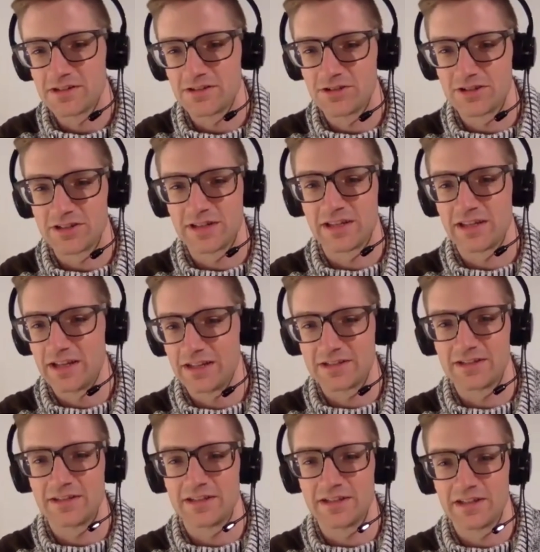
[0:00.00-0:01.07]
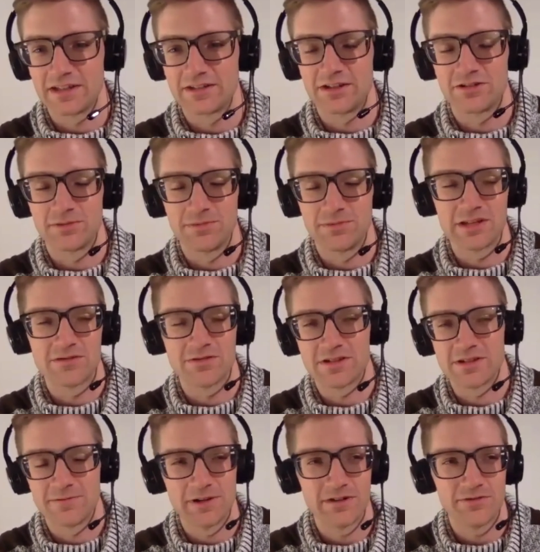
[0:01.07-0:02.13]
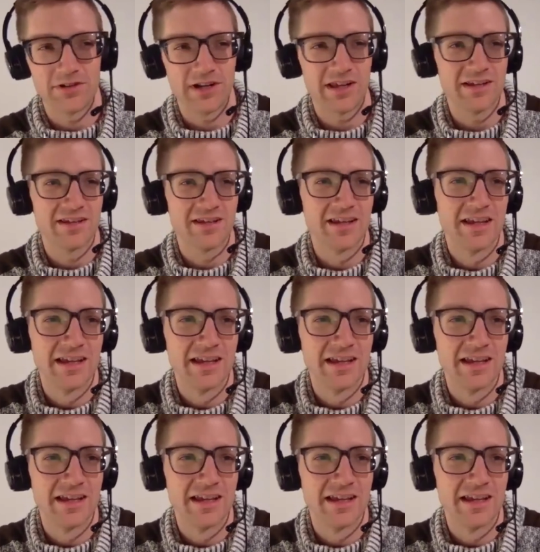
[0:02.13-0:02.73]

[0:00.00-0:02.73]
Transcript: So just like constantly like touching base with someone every day.